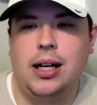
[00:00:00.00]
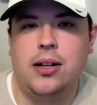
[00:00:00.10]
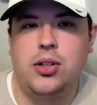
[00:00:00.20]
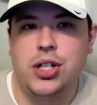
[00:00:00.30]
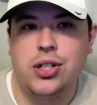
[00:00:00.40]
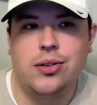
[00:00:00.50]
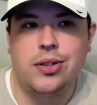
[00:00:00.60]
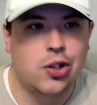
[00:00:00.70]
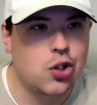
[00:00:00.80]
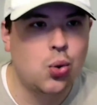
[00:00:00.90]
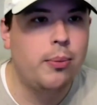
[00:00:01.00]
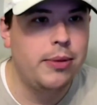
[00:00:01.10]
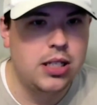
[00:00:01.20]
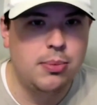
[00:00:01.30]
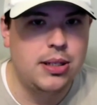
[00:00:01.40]
just destroyed
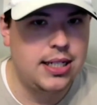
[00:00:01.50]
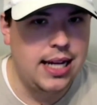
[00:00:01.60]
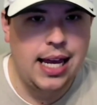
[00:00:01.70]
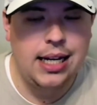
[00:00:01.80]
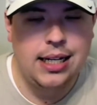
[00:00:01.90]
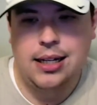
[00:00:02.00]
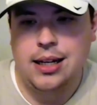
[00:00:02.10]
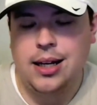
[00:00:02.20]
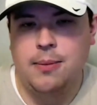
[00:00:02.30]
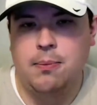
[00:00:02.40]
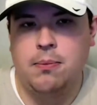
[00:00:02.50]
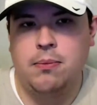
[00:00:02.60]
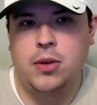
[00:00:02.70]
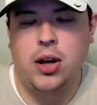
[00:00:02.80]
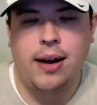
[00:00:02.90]
Mississippi State.
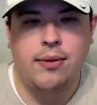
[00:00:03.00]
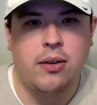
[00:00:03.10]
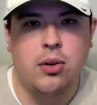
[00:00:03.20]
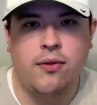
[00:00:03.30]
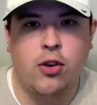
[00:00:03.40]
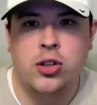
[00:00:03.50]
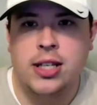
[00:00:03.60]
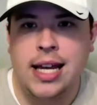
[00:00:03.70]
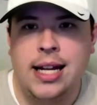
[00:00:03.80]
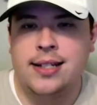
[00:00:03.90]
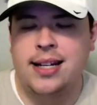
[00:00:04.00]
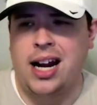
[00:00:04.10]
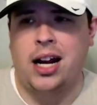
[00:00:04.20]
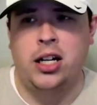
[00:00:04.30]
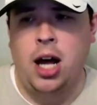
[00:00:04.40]
After the first inning, State
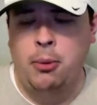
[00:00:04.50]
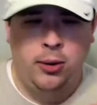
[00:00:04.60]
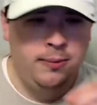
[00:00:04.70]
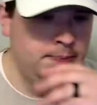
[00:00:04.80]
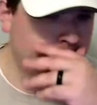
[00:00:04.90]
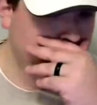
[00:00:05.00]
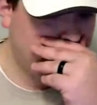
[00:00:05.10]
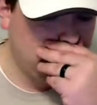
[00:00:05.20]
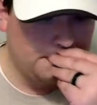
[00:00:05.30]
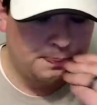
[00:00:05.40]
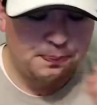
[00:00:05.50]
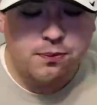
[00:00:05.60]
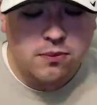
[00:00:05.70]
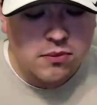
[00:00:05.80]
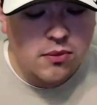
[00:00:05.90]
got a double
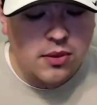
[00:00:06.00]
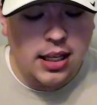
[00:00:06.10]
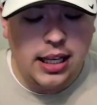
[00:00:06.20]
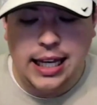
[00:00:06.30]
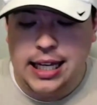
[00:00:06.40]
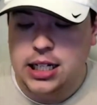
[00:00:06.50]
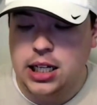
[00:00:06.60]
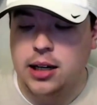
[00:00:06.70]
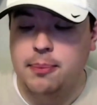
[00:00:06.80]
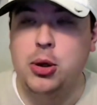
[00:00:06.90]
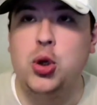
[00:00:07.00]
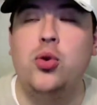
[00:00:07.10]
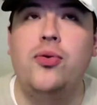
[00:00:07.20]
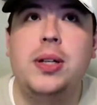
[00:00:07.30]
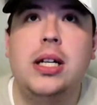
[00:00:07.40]
and
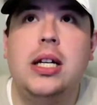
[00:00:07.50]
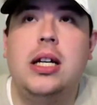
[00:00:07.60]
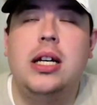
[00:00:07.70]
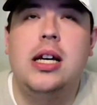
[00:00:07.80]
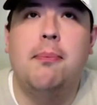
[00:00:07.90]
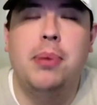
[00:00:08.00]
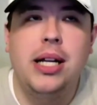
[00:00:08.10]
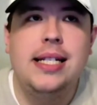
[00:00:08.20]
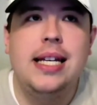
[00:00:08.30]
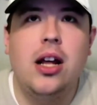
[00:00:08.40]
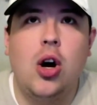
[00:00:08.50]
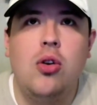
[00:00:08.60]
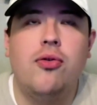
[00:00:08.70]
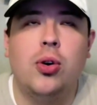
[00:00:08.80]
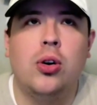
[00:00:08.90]
bunted
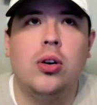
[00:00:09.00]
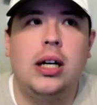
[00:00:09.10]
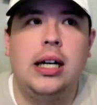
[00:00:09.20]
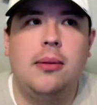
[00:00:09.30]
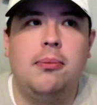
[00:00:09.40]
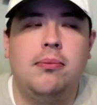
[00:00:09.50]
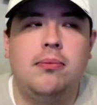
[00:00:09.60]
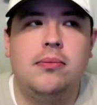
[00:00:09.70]
over a